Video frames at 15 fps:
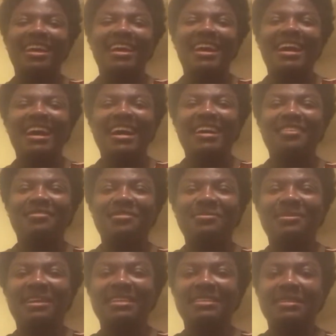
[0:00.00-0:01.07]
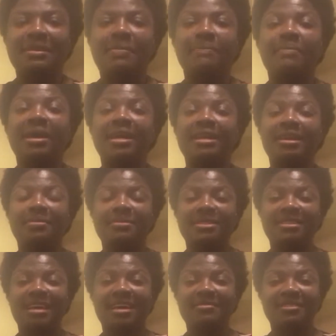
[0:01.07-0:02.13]
Hi everyone, my name
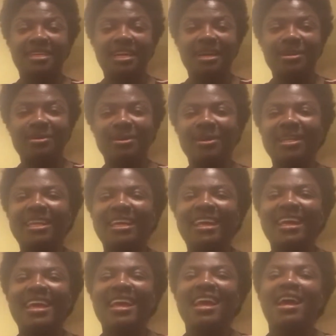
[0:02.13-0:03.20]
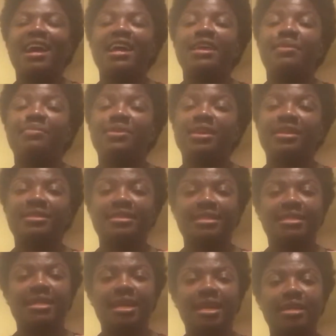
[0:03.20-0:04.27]
is Ivy Carroll. I am here
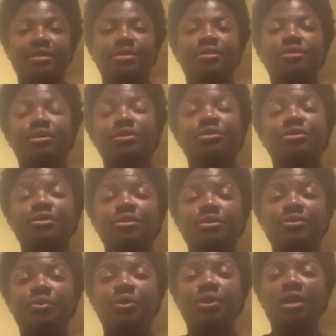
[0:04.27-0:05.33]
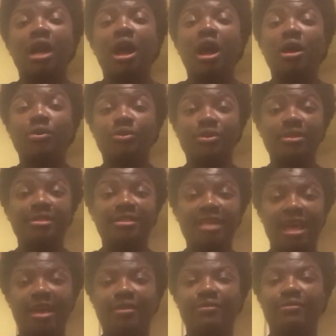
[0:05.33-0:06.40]
today to talk to you on how to
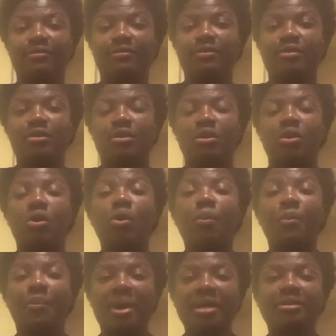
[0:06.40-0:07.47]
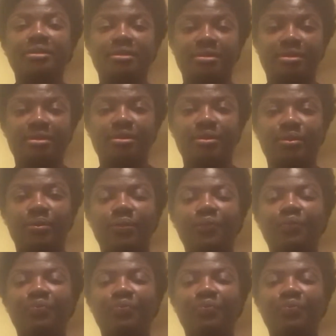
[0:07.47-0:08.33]
save on back to school.